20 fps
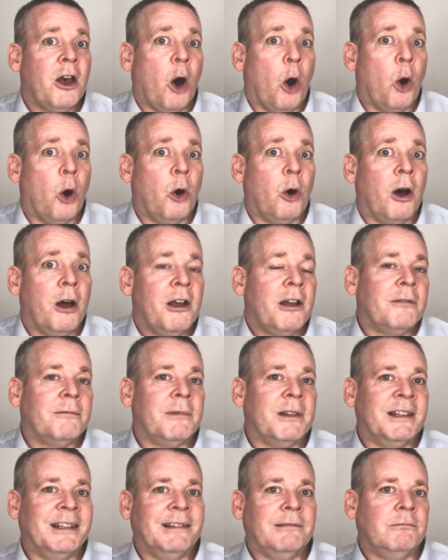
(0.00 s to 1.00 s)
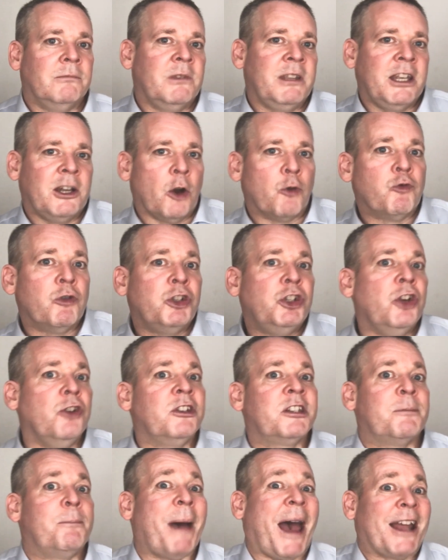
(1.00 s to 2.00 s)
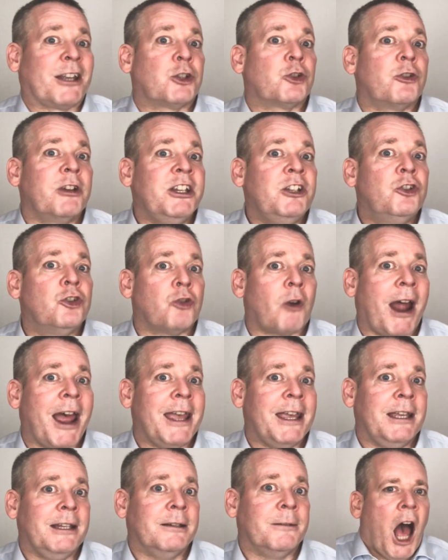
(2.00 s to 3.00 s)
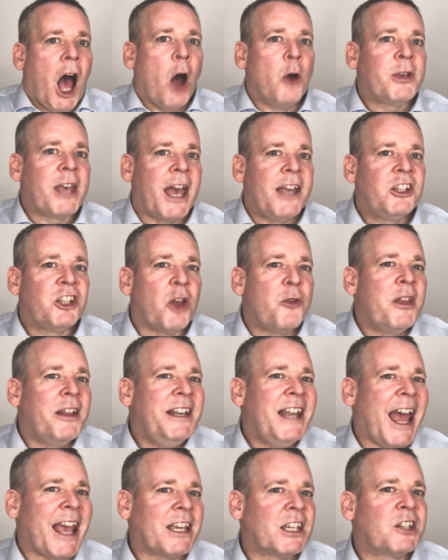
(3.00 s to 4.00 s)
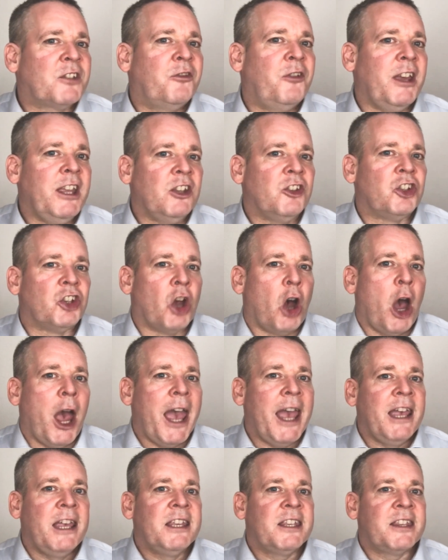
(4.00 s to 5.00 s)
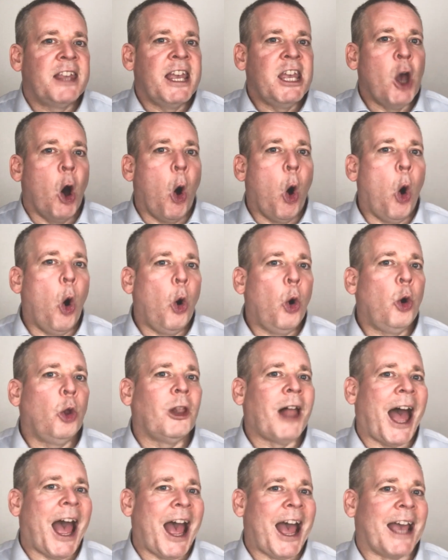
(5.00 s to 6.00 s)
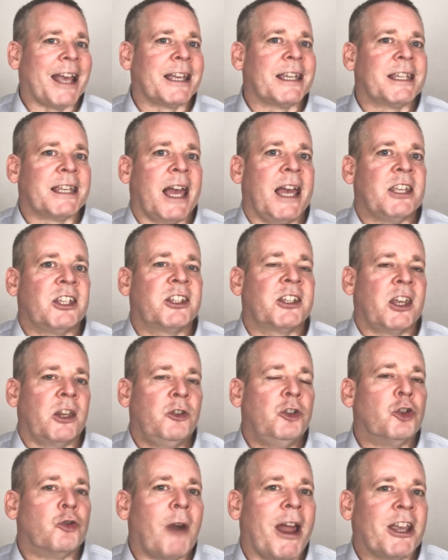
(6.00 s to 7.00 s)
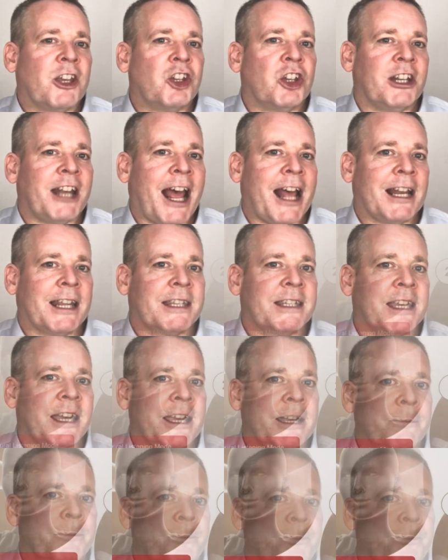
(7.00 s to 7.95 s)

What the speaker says: or reduced battery drain. Okay, so the next feature is the all access directionality.